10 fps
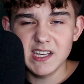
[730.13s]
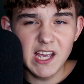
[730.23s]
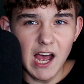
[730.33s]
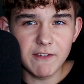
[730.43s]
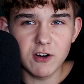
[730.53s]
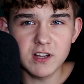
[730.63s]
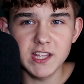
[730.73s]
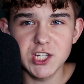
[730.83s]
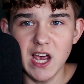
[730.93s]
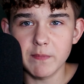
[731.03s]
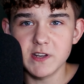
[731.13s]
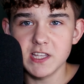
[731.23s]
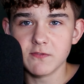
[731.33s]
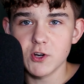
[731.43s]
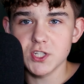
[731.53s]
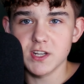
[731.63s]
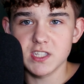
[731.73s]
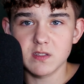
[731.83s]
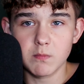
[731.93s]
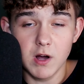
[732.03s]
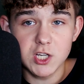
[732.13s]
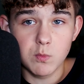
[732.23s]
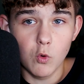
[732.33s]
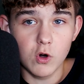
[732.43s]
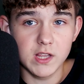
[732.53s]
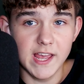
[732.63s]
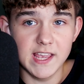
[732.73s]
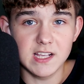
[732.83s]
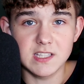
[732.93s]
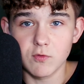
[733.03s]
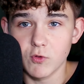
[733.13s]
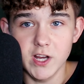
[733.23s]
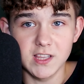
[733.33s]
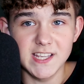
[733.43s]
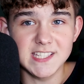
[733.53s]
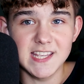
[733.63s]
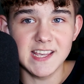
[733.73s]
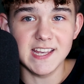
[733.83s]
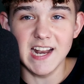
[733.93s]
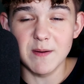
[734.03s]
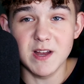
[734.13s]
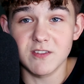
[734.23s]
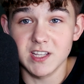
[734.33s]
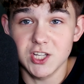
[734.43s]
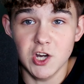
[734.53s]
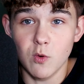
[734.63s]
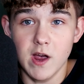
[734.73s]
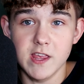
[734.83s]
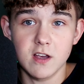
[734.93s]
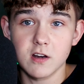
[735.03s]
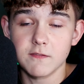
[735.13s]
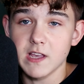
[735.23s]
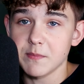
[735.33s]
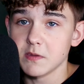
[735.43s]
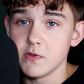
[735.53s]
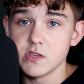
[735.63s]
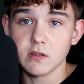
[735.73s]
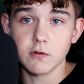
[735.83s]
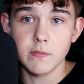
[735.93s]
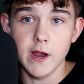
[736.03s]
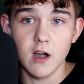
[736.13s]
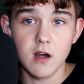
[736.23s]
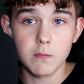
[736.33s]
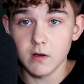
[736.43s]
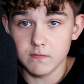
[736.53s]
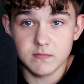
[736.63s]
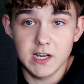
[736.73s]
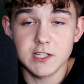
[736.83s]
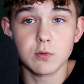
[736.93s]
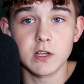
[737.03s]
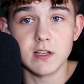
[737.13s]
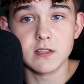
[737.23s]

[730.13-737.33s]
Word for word: And yeah, I've heard the Japanese version is much more like realistic, and I'm not really sure why they couldn't have kept the music from there, but it is what it